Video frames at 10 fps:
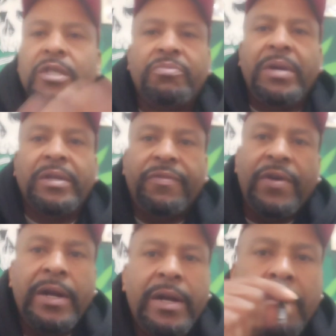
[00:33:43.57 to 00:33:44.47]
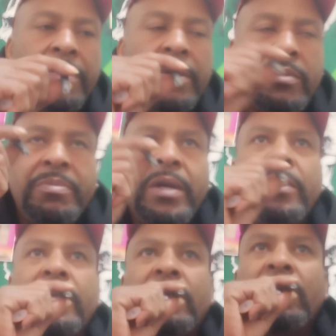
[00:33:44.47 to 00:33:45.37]
Just make the fight happen. It was
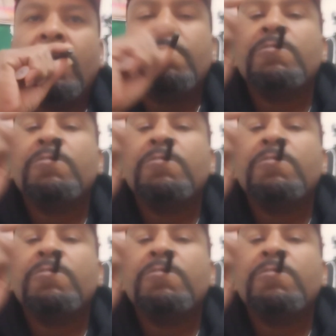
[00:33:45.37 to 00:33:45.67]
better then.